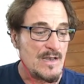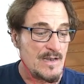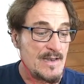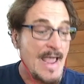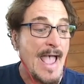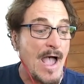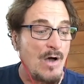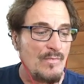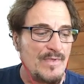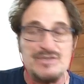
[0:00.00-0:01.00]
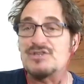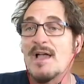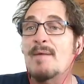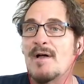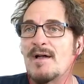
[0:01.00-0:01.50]
now the
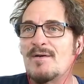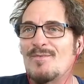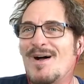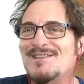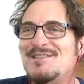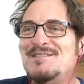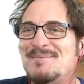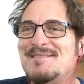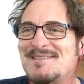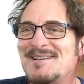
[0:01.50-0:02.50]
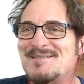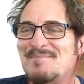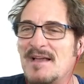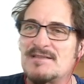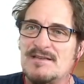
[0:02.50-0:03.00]
Gemma, why she's been such a
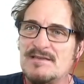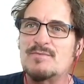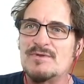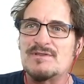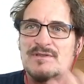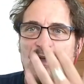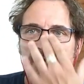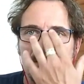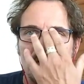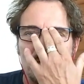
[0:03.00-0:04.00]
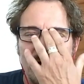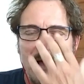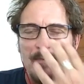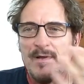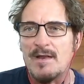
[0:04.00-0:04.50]
mess, because we just got told what
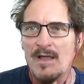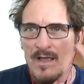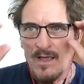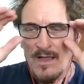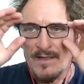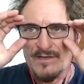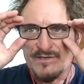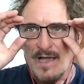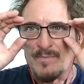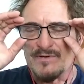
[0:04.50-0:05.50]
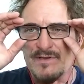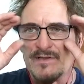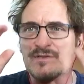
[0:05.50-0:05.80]
happened and the chapel scene.